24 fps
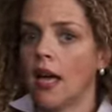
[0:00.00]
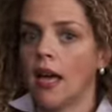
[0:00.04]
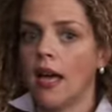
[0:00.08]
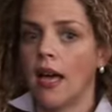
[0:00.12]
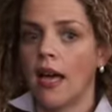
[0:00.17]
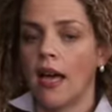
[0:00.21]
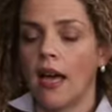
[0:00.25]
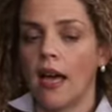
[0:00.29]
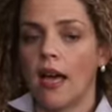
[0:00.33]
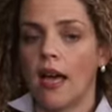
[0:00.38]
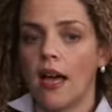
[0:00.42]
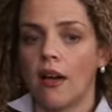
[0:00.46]

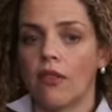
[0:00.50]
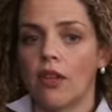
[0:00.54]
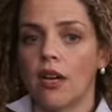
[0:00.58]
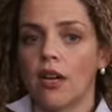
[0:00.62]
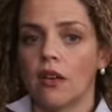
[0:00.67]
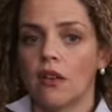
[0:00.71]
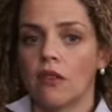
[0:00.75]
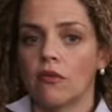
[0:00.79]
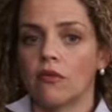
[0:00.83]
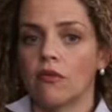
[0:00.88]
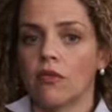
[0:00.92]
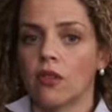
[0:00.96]
how that
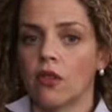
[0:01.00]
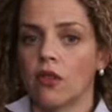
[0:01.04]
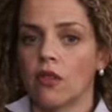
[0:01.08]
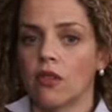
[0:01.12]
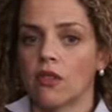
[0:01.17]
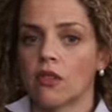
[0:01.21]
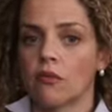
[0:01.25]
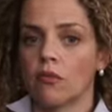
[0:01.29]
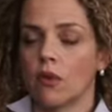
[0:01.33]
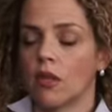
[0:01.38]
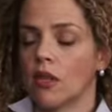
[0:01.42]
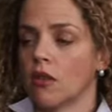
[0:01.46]
converts,
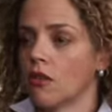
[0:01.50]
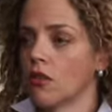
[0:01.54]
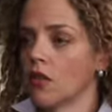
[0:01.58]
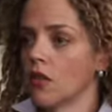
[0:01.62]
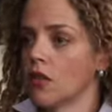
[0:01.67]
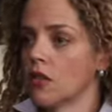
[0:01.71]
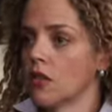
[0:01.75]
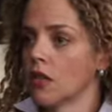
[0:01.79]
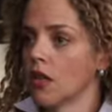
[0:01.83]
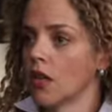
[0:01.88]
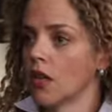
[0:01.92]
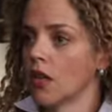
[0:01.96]
whether
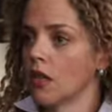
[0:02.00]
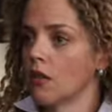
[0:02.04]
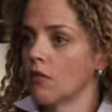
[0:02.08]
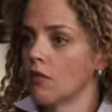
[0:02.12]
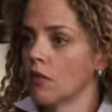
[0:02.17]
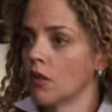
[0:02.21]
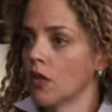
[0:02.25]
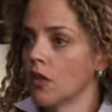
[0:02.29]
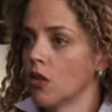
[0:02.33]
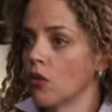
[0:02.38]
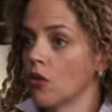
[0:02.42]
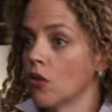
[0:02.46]
it's a
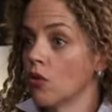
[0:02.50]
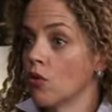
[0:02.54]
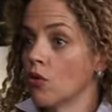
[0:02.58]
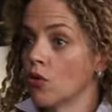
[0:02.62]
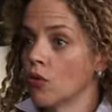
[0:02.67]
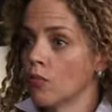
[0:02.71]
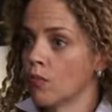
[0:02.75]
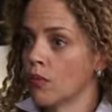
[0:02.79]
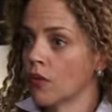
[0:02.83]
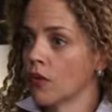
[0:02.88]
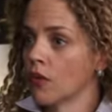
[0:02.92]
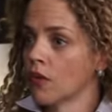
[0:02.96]

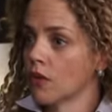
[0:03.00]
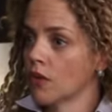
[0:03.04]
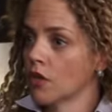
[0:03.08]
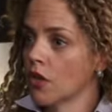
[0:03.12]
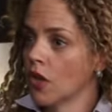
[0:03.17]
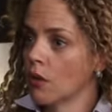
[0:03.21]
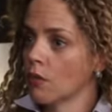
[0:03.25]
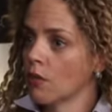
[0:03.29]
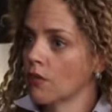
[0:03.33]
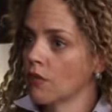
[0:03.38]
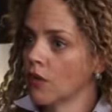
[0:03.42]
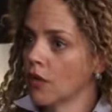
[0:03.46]
corporate
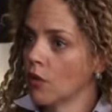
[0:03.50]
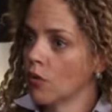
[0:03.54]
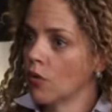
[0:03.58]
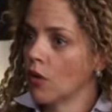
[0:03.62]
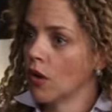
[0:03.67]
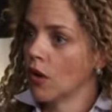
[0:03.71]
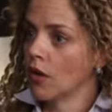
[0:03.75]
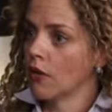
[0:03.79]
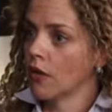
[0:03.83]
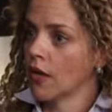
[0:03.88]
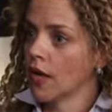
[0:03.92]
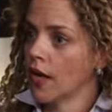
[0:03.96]
type of
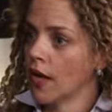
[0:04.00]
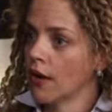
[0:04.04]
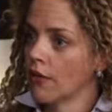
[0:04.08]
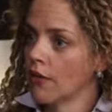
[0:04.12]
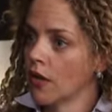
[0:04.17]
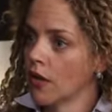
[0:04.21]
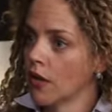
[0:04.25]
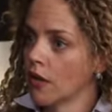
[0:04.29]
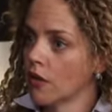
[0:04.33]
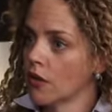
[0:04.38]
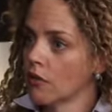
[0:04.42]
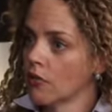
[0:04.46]
inquiry, how
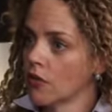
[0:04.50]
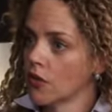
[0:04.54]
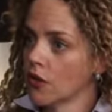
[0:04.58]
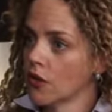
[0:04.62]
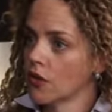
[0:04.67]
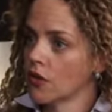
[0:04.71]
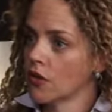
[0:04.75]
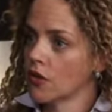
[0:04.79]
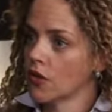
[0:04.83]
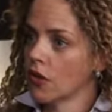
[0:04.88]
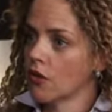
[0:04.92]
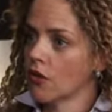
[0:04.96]
that
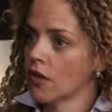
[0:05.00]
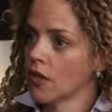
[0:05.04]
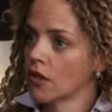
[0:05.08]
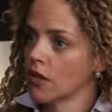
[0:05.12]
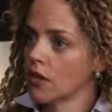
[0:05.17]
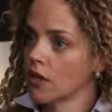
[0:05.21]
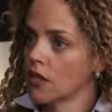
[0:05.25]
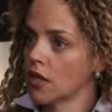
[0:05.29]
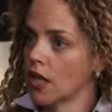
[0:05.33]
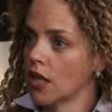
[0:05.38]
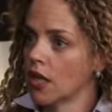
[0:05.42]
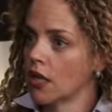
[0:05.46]
converts. So
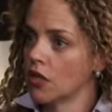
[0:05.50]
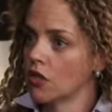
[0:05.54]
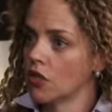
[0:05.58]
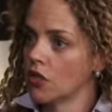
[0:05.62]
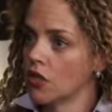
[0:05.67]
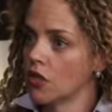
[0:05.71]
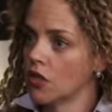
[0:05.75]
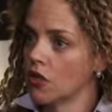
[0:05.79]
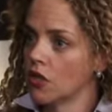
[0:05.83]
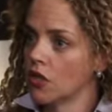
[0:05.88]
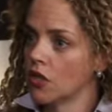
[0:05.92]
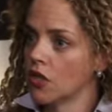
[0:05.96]
understanding
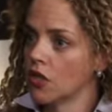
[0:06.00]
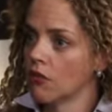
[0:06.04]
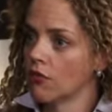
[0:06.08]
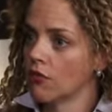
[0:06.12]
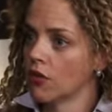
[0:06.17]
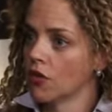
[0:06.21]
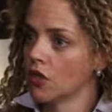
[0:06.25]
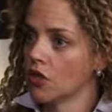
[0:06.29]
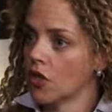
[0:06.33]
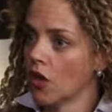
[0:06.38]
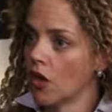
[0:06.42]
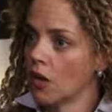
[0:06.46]
too the different
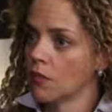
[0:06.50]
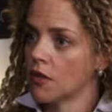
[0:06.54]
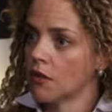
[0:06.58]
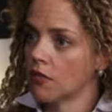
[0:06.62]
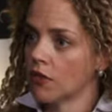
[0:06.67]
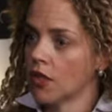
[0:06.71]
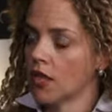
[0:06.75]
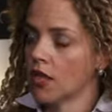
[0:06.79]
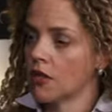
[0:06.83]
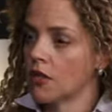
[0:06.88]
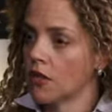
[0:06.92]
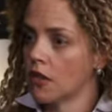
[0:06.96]
types of
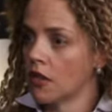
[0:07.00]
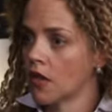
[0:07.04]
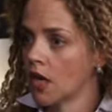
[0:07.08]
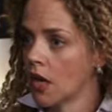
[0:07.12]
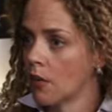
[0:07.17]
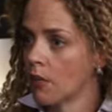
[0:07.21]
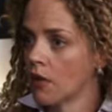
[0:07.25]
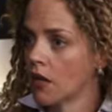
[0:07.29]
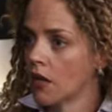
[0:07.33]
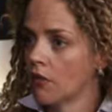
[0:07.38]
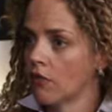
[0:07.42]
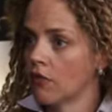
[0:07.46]
leads that are
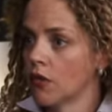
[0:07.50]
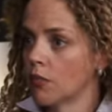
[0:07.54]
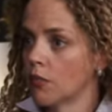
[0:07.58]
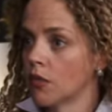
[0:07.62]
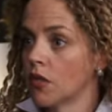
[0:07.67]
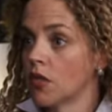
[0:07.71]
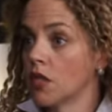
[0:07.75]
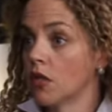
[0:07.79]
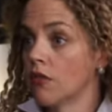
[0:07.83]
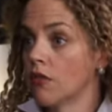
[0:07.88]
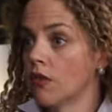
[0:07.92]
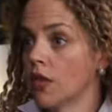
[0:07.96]
coming in from the
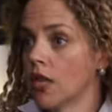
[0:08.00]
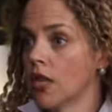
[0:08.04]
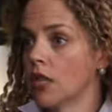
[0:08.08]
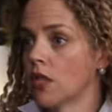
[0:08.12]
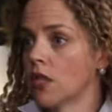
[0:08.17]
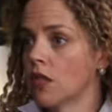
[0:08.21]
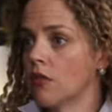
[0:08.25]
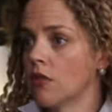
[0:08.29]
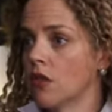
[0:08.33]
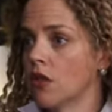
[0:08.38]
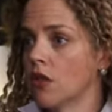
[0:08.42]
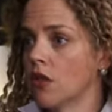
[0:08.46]
different
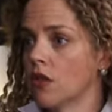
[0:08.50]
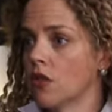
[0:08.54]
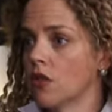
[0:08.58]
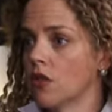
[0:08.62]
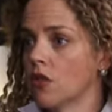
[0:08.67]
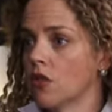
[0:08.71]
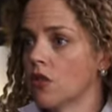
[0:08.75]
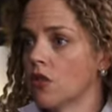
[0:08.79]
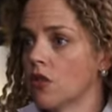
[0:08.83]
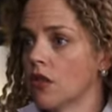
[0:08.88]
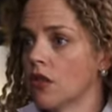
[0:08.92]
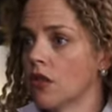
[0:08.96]
activity that you're
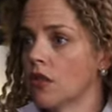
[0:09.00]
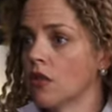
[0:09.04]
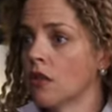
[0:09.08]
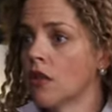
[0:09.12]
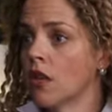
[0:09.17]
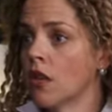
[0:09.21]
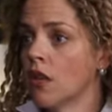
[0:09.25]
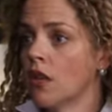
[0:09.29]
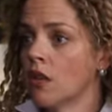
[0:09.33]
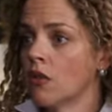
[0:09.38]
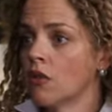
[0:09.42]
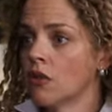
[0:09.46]
doing.
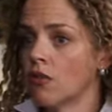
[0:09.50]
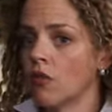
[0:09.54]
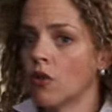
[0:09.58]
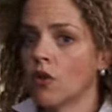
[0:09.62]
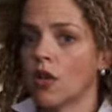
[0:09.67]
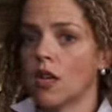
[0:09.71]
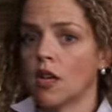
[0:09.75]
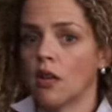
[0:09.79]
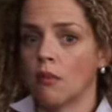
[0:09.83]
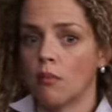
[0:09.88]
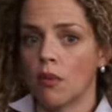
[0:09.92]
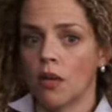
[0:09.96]
Because if you're
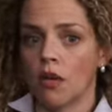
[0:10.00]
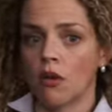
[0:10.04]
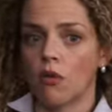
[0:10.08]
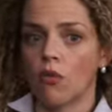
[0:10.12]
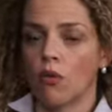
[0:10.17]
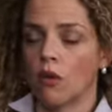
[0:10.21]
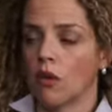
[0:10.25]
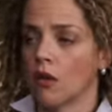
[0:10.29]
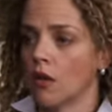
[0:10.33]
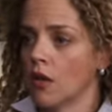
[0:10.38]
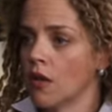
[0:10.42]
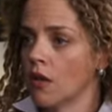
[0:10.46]
getting better
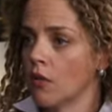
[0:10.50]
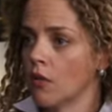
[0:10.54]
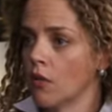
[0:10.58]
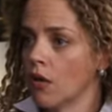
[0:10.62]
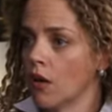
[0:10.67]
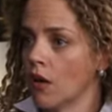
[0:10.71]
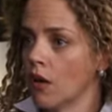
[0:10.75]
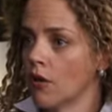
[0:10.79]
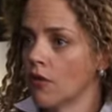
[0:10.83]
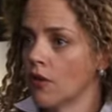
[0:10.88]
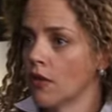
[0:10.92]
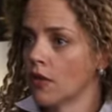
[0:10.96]
quality
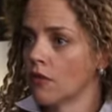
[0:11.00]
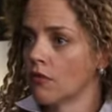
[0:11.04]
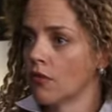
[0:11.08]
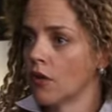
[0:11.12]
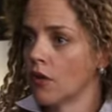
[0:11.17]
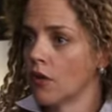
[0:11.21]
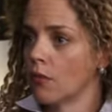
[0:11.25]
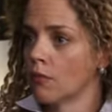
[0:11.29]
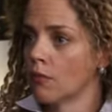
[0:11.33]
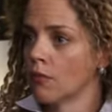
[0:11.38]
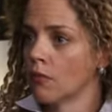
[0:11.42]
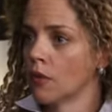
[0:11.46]
inquiries
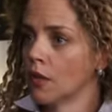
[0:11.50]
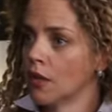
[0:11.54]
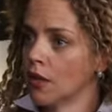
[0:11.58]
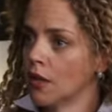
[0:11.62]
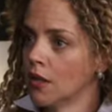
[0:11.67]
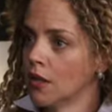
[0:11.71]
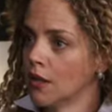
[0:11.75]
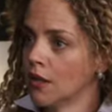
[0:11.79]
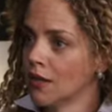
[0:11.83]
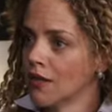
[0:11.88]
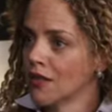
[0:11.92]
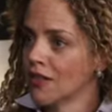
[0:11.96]
from,
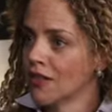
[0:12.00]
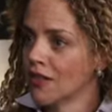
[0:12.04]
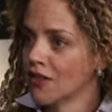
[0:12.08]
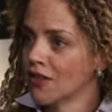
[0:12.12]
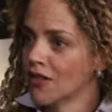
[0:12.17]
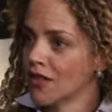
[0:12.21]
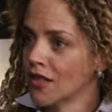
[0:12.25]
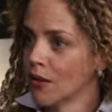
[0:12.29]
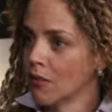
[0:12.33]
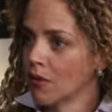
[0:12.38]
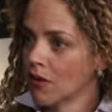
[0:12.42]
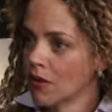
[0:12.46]

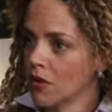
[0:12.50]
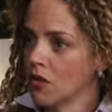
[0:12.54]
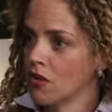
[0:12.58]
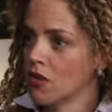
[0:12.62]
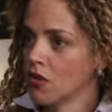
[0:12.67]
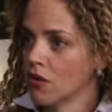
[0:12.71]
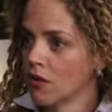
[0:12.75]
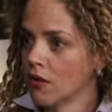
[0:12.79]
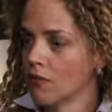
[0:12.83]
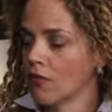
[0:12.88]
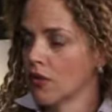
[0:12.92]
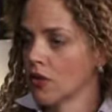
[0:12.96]
something that you're
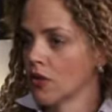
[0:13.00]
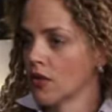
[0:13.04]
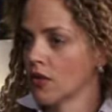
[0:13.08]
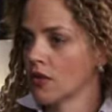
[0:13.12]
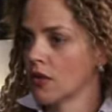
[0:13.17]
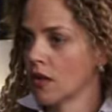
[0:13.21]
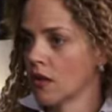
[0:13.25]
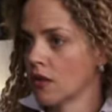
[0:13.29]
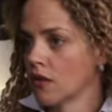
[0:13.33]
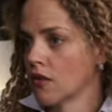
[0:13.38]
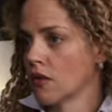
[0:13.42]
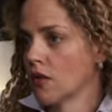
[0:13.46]
doing versus
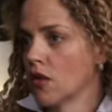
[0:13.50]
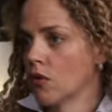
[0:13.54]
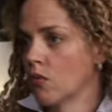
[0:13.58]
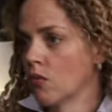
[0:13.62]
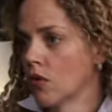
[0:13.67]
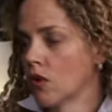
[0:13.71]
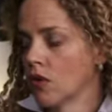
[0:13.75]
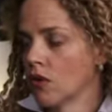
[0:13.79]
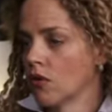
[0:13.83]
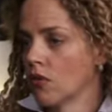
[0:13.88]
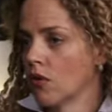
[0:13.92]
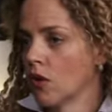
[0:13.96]
others, then you want
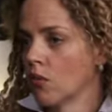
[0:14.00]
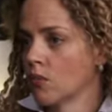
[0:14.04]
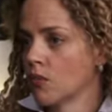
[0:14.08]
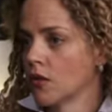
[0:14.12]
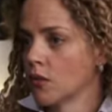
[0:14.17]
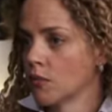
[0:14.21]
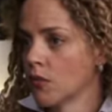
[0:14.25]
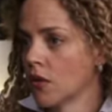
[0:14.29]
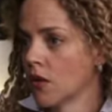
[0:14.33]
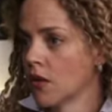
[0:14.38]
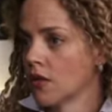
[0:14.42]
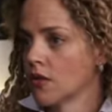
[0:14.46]
to
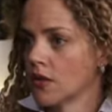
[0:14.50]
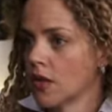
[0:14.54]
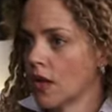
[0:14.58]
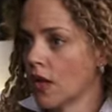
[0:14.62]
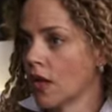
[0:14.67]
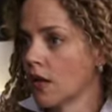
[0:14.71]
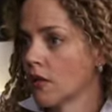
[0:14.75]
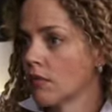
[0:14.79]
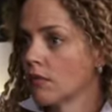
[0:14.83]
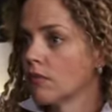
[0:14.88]
optimise that.